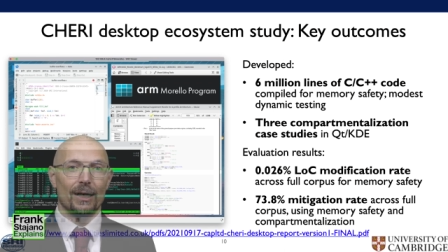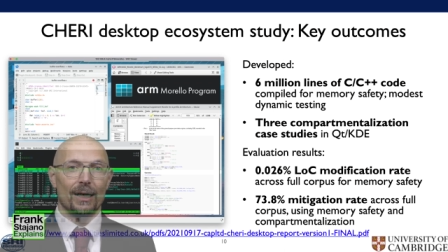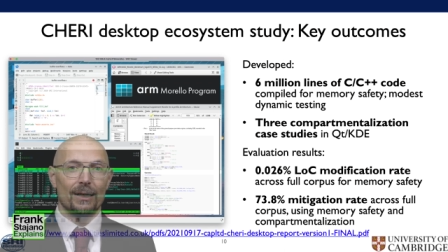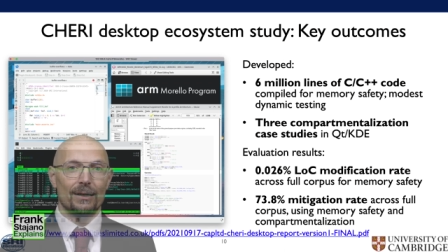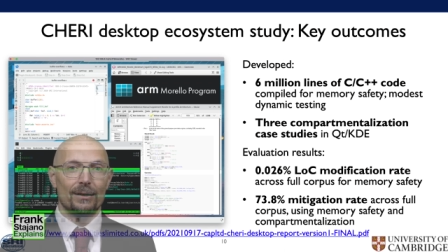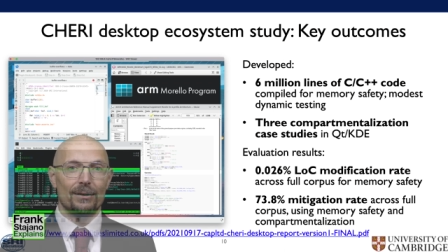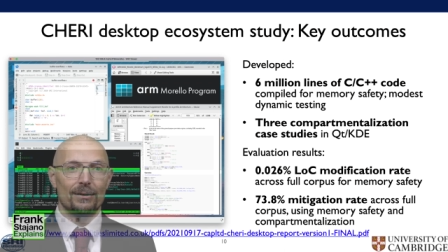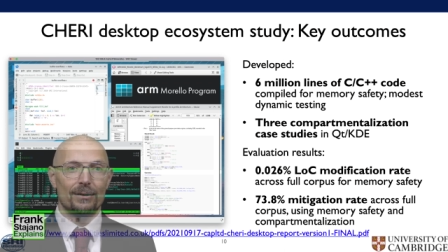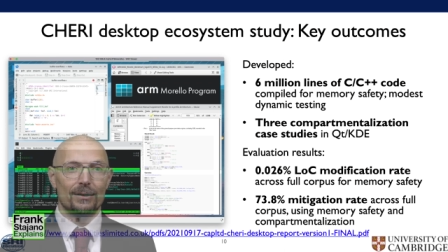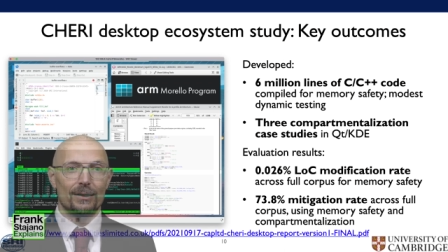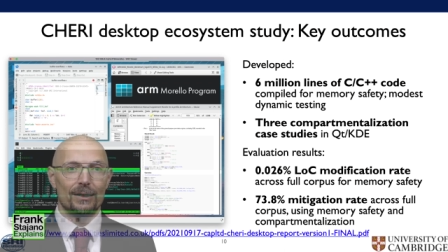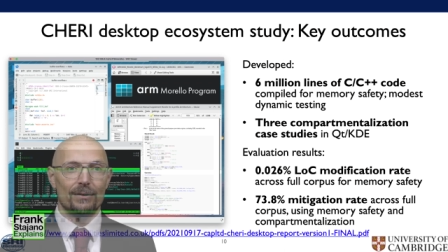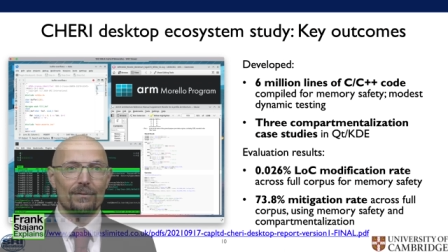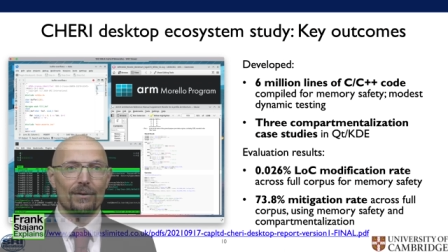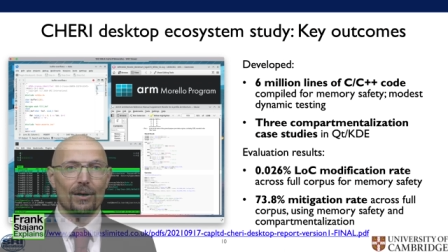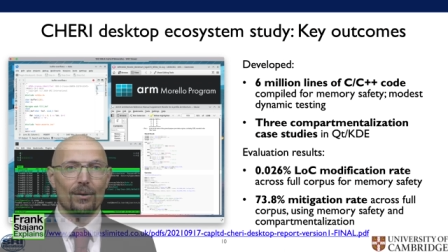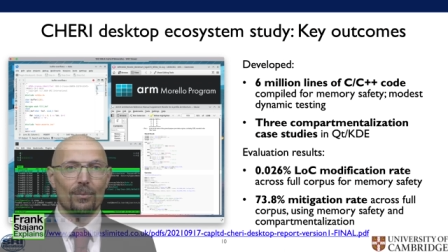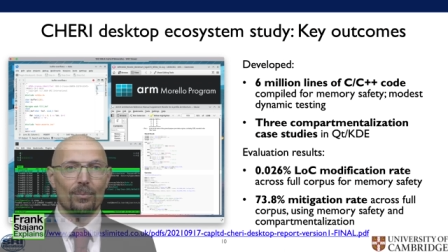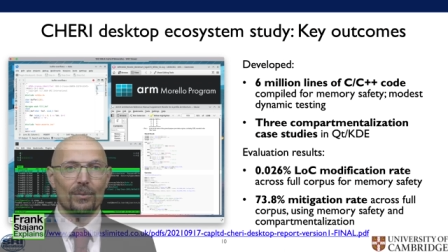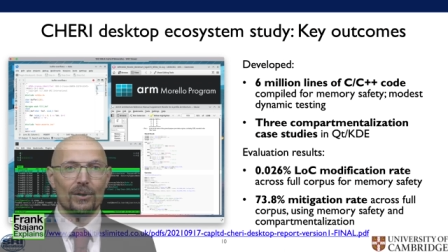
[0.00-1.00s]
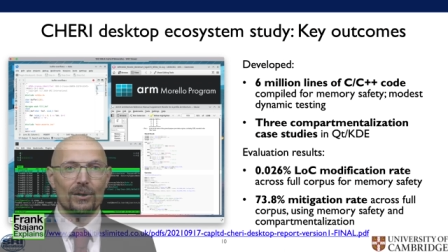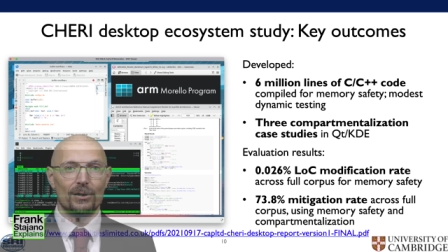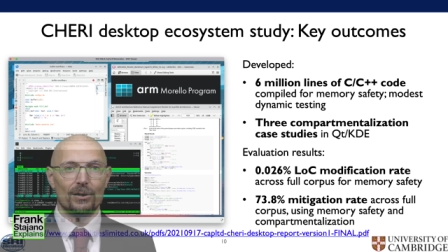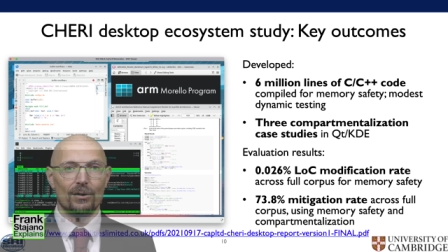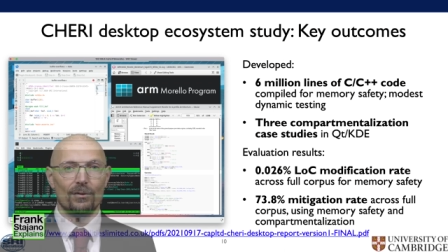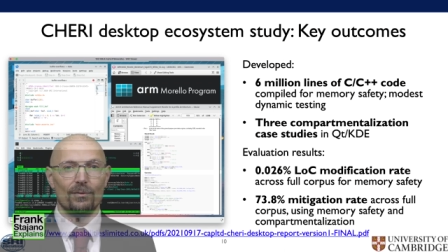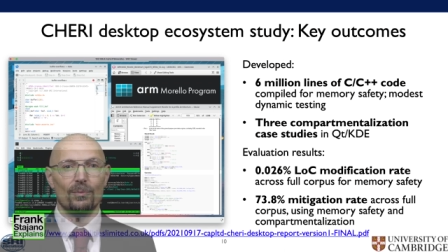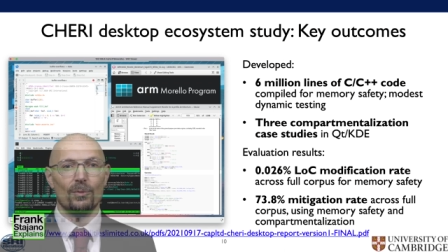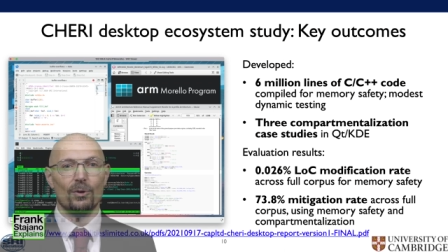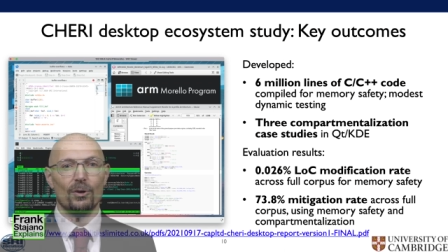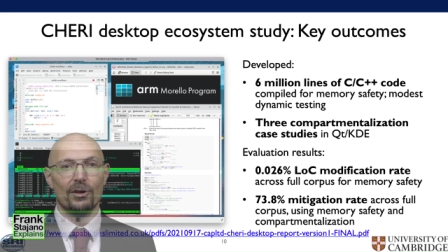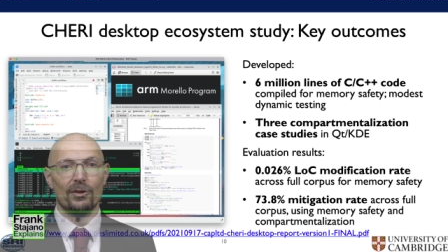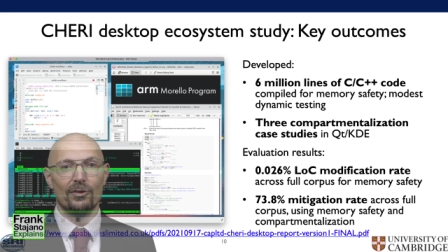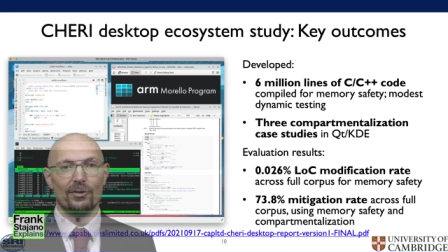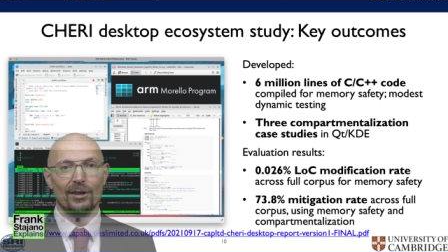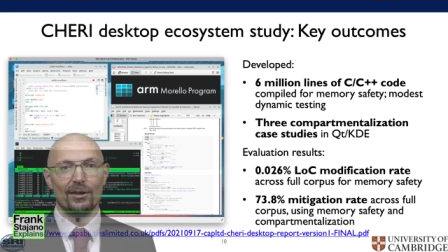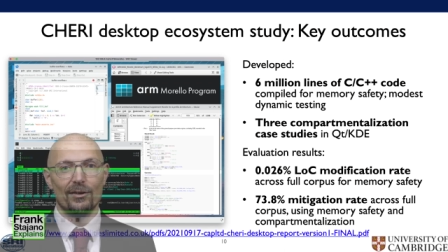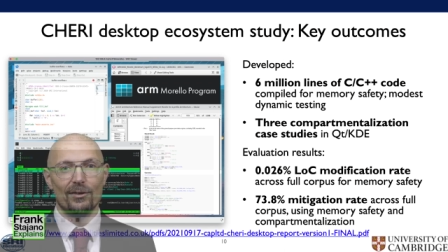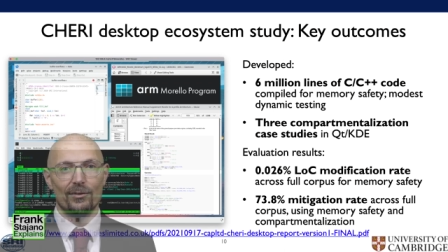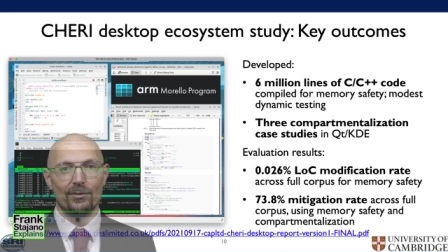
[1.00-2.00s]
and the development of more
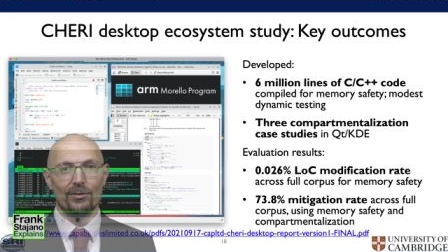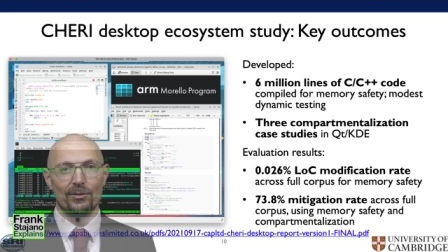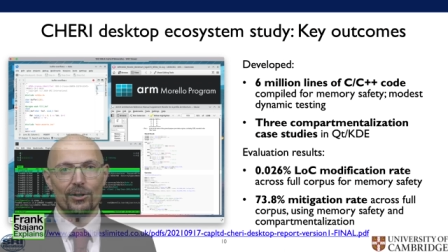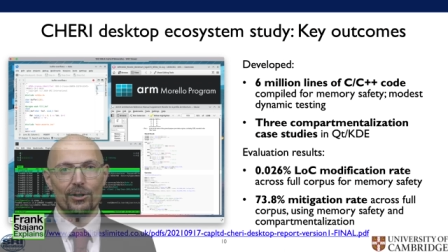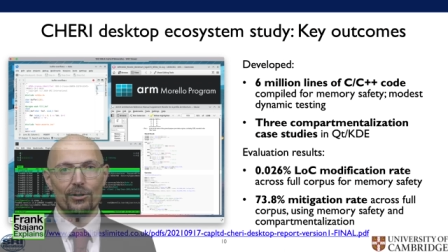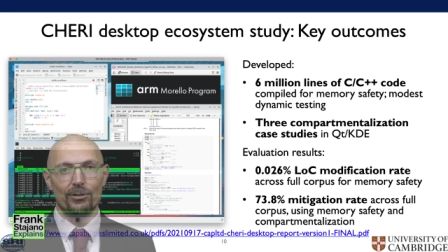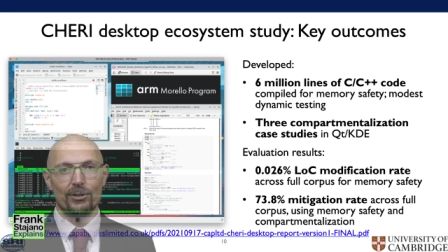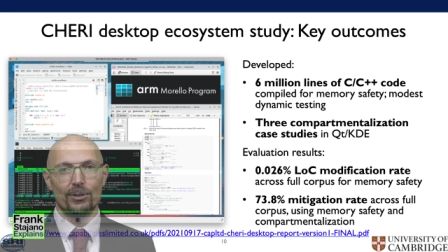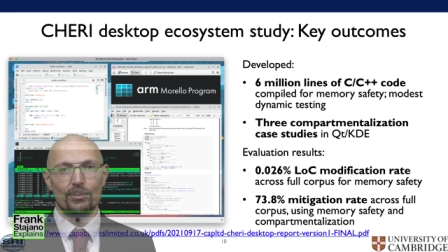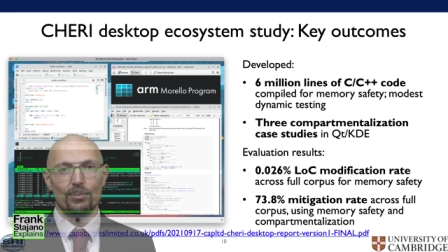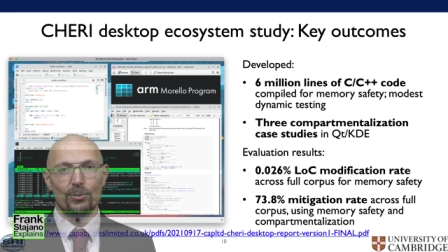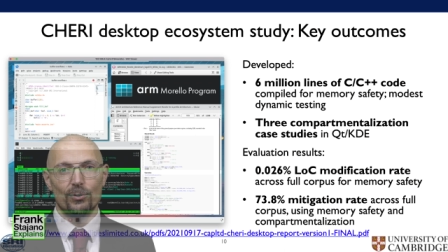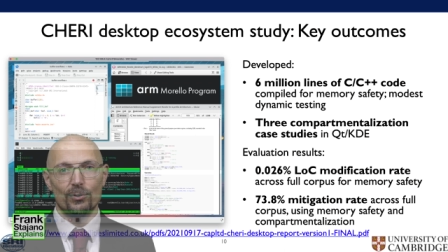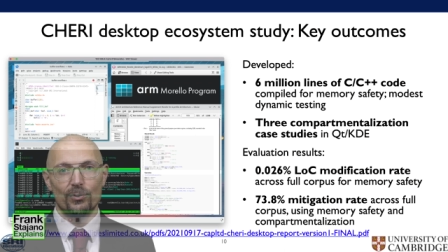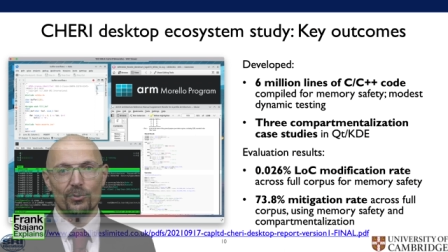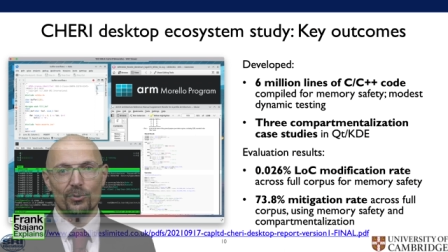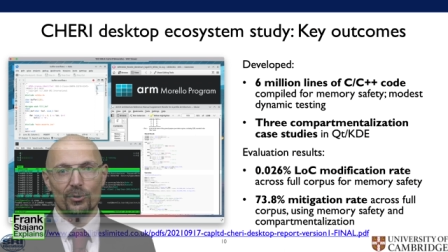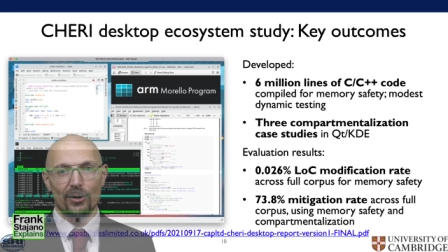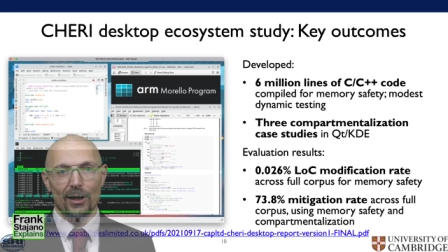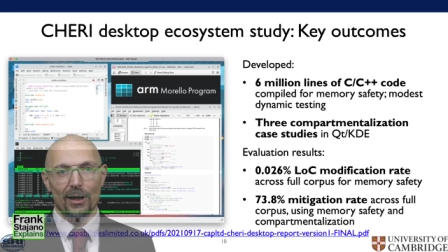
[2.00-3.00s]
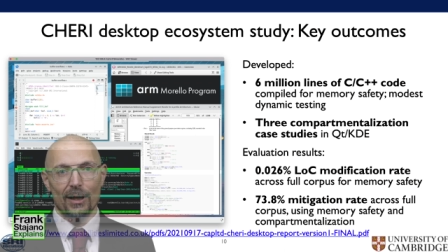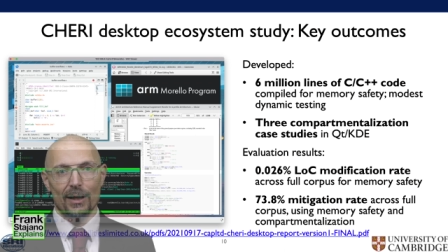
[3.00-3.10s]
extensive security proofs